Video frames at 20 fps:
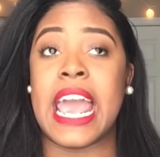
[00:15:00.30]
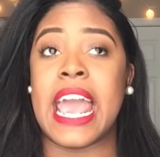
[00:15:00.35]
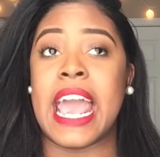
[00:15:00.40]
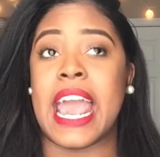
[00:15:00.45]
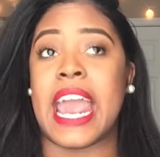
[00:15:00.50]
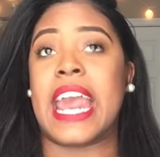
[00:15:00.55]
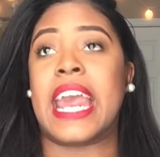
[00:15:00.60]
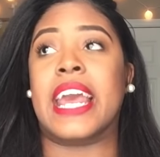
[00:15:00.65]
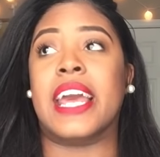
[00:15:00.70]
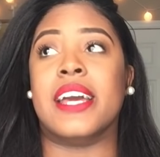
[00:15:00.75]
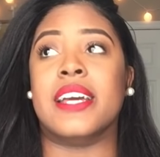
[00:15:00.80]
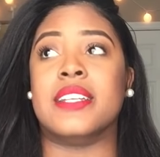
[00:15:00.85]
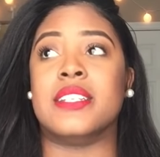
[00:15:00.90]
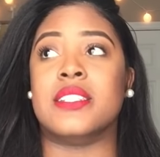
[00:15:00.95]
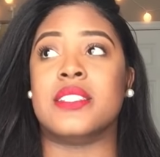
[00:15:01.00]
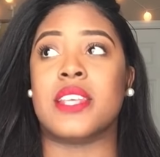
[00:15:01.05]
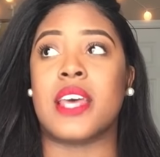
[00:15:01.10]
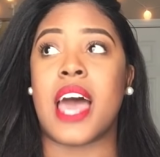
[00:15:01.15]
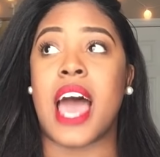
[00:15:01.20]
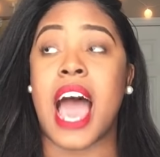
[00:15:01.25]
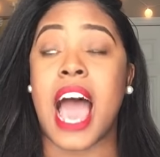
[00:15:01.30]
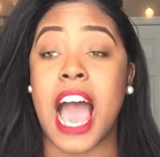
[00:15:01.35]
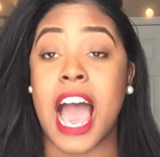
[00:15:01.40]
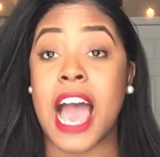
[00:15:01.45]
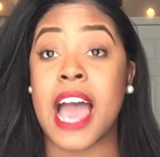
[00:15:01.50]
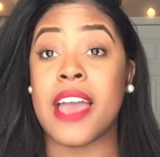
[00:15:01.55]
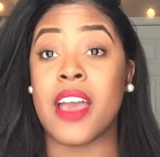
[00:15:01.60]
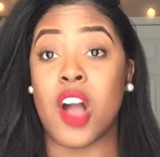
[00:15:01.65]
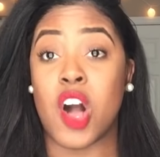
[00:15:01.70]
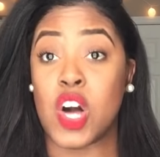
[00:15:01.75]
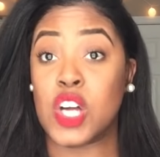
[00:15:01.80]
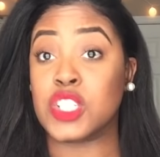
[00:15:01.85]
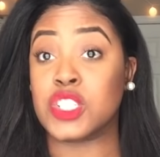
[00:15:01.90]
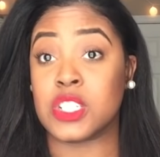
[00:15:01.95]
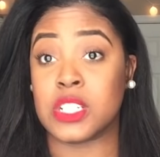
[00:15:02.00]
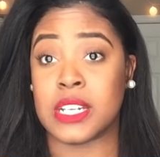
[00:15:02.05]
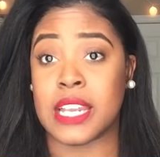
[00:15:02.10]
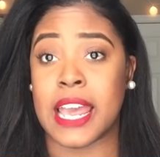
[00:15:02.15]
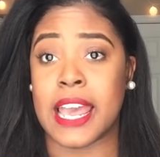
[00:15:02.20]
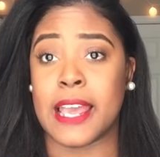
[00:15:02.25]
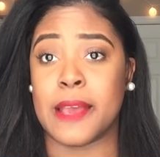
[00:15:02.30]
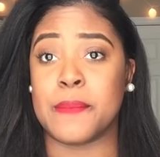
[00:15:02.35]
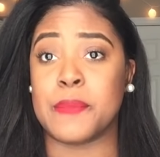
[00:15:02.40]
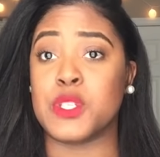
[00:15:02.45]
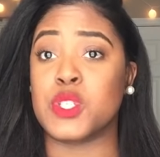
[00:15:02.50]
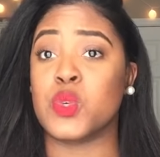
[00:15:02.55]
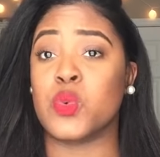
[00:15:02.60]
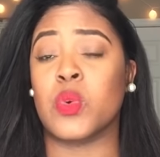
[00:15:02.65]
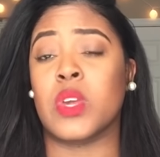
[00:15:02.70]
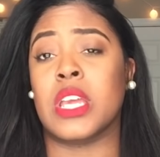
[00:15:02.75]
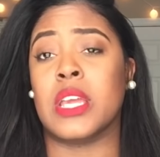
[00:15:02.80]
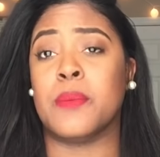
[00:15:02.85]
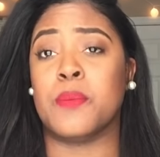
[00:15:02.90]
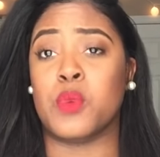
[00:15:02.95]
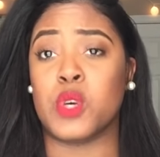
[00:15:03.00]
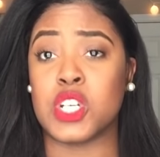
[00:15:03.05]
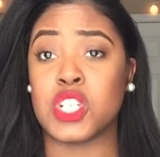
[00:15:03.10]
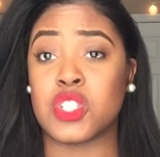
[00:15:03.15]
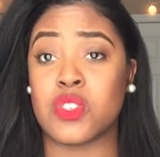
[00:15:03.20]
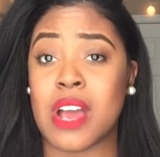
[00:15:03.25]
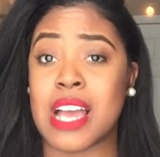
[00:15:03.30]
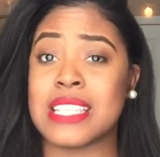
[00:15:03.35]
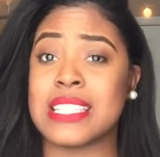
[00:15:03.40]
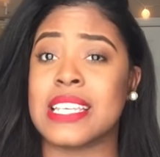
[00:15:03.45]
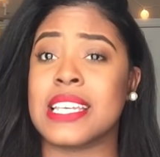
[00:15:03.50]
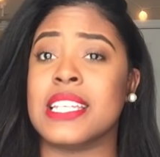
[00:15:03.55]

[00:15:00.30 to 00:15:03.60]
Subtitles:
And I alternate between moisturizing